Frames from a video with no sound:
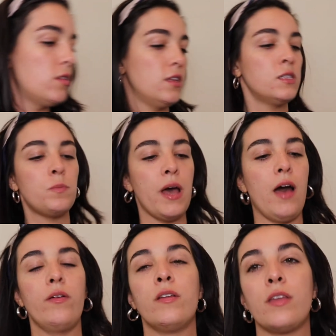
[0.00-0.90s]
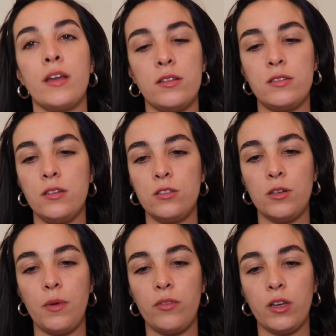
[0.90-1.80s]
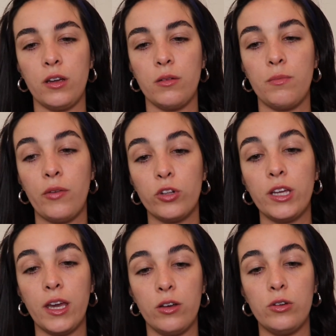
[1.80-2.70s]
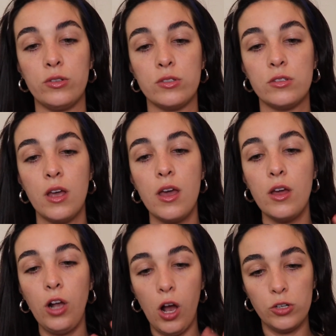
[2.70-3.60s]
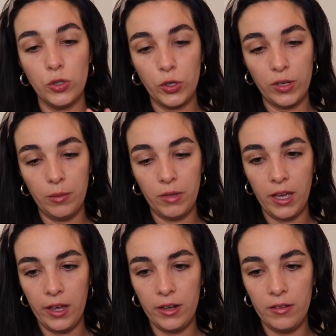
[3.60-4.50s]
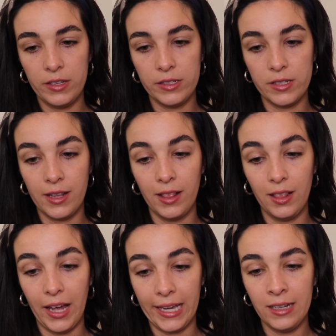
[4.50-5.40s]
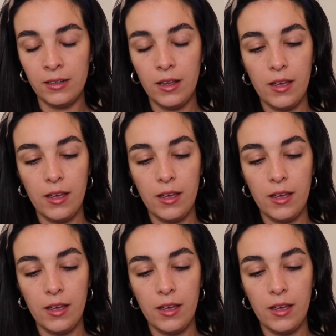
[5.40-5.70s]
this palette, the Anastasia Beverly Hills Contour Cream Kit. This is in light.